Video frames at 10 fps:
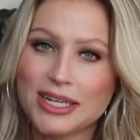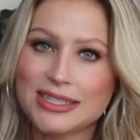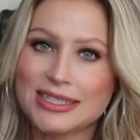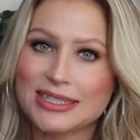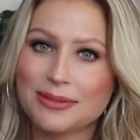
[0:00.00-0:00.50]

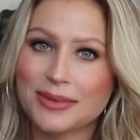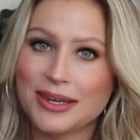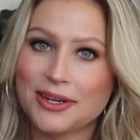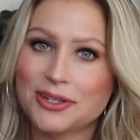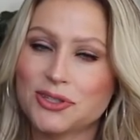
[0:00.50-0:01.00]

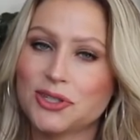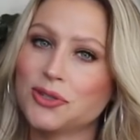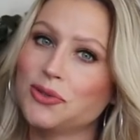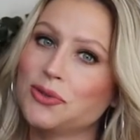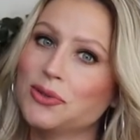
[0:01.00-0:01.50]
Similar
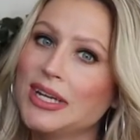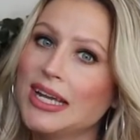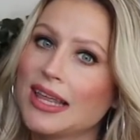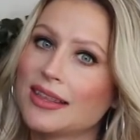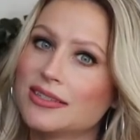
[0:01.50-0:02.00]
to
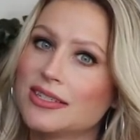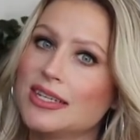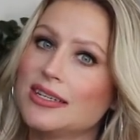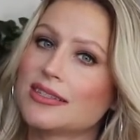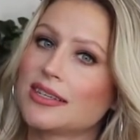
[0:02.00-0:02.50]
the
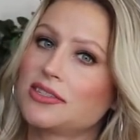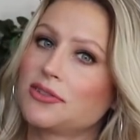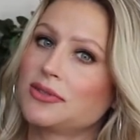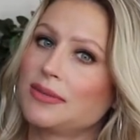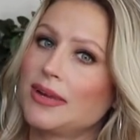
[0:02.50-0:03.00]
jeans I
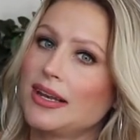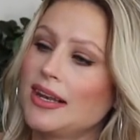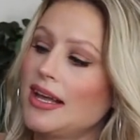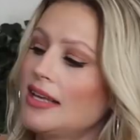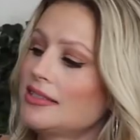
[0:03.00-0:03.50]
showed in my
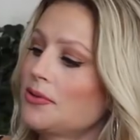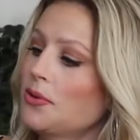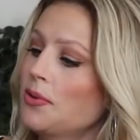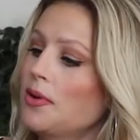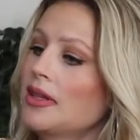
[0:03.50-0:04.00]
last
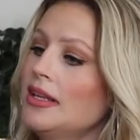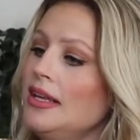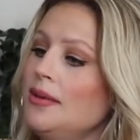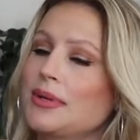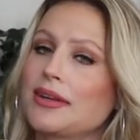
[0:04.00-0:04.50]
haul,
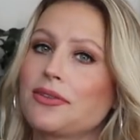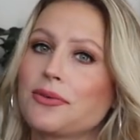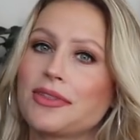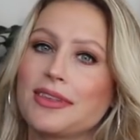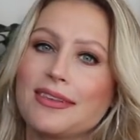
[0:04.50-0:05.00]
but I
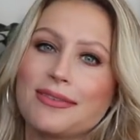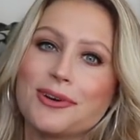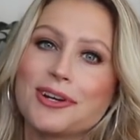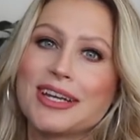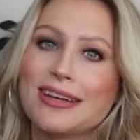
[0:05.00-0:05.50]
thought these
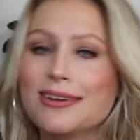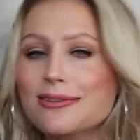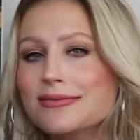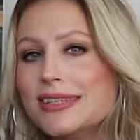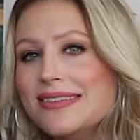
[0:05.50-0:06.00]
were kind
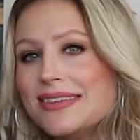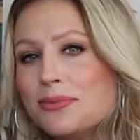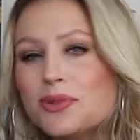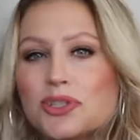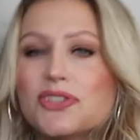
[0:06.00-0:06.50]
of
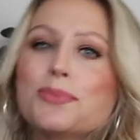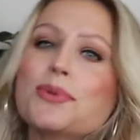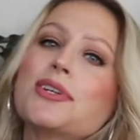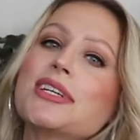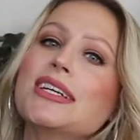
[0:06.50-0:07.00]
even more
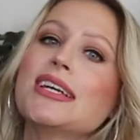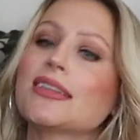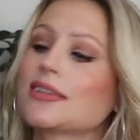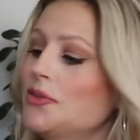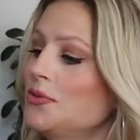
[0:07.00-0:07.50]
sporty
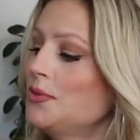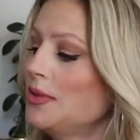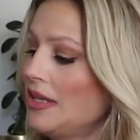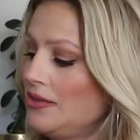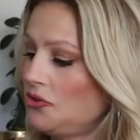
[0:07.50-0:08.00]
and
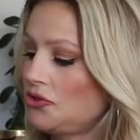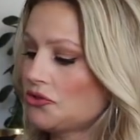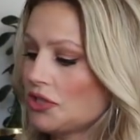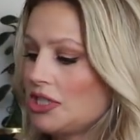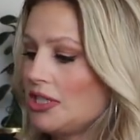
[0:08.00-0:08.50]
cool and
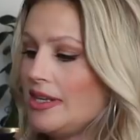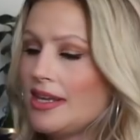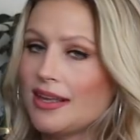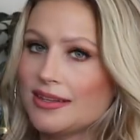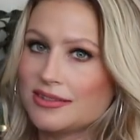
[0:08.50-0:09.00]

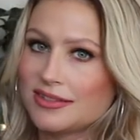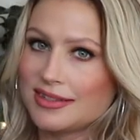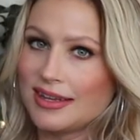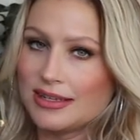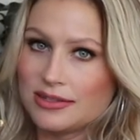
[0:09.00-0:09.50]
stretchy and just
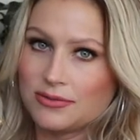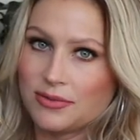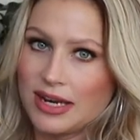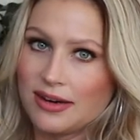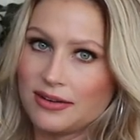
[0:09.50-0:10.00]
nice to
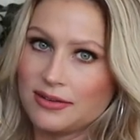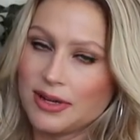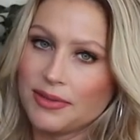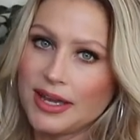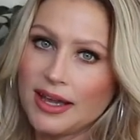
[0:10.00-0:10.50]
wear
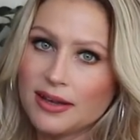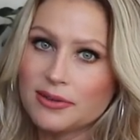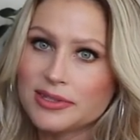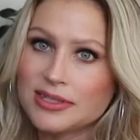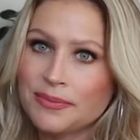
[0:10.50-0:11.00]
around the
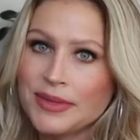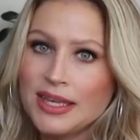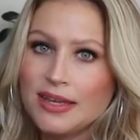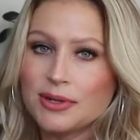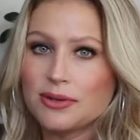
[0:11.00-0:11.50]
house
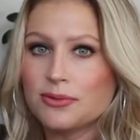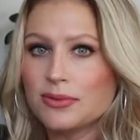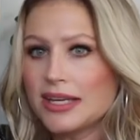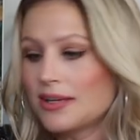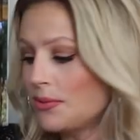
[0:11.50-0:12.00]
when you
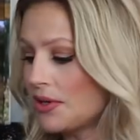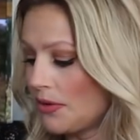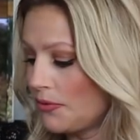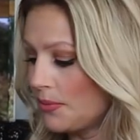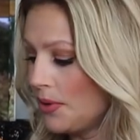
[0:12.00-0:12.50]
like
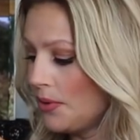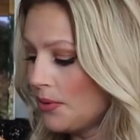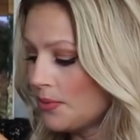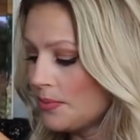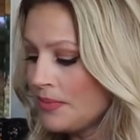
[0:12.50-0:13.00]
working from
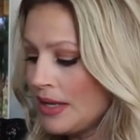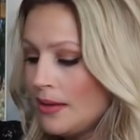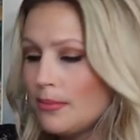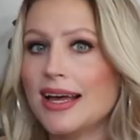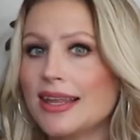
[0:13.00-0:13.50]
home.
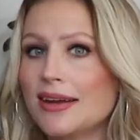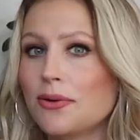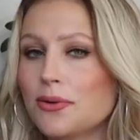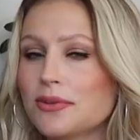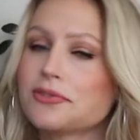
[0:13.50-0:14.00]

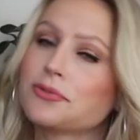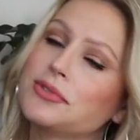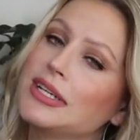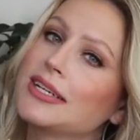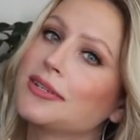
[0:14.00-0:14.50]
They're also
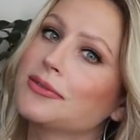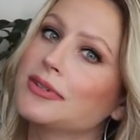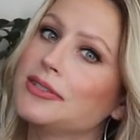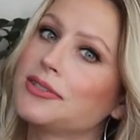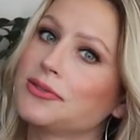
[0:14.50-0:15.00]
really
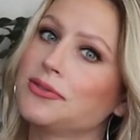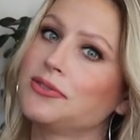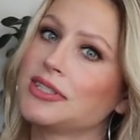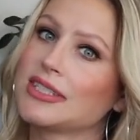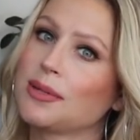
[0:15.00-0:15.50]
cool to
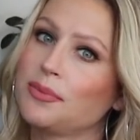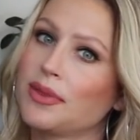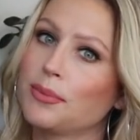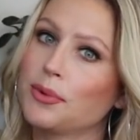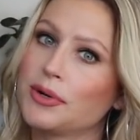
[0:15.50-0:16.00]
dress up
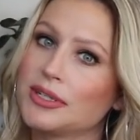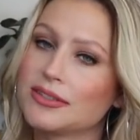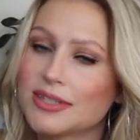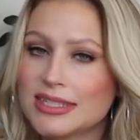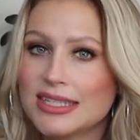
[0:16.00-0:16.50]
with more
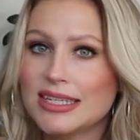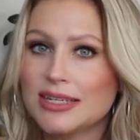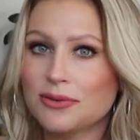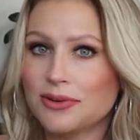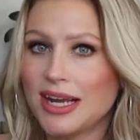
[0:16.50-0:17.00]

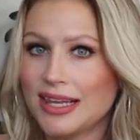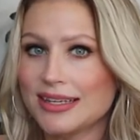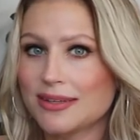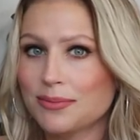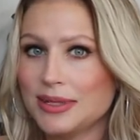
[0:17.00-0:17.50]
dressy or
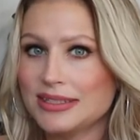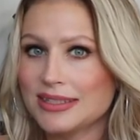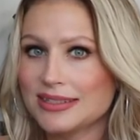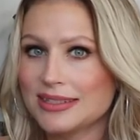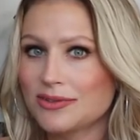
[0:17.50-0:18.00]
elegant
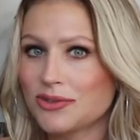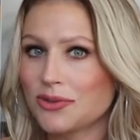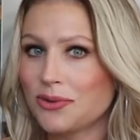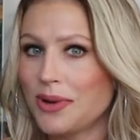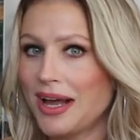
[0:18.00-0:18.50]
pieces,
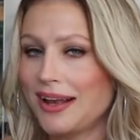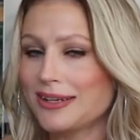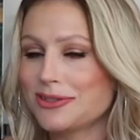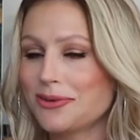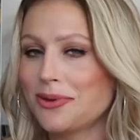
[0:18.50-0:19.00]
so I'll
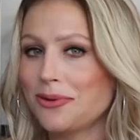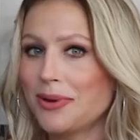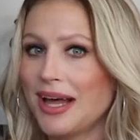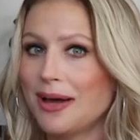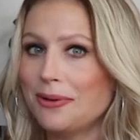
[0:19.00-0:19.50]
show
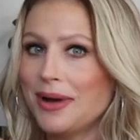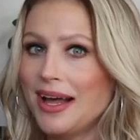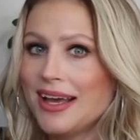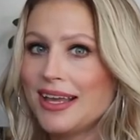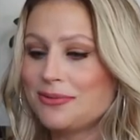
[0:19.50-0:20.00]
you how
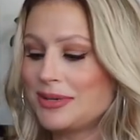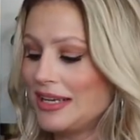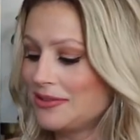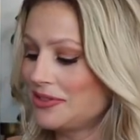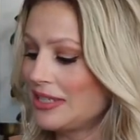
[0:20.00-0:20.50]
I would
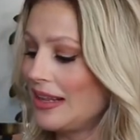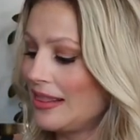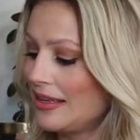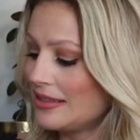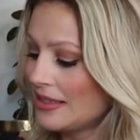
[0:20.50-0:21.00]
like to style
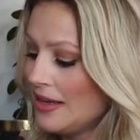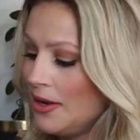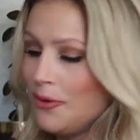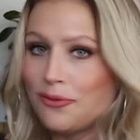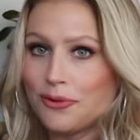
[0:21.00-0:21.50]
these
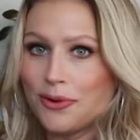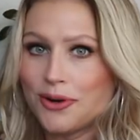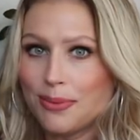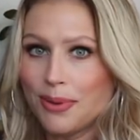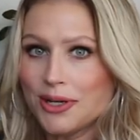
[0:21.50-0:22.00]

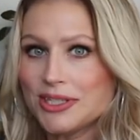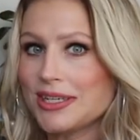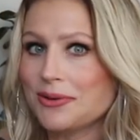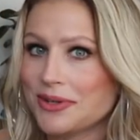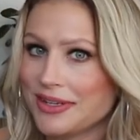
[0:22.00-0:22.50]
for a
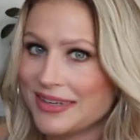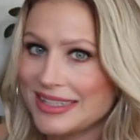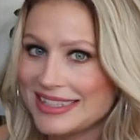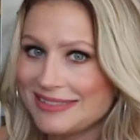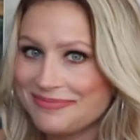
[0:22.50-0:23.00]
party or an event.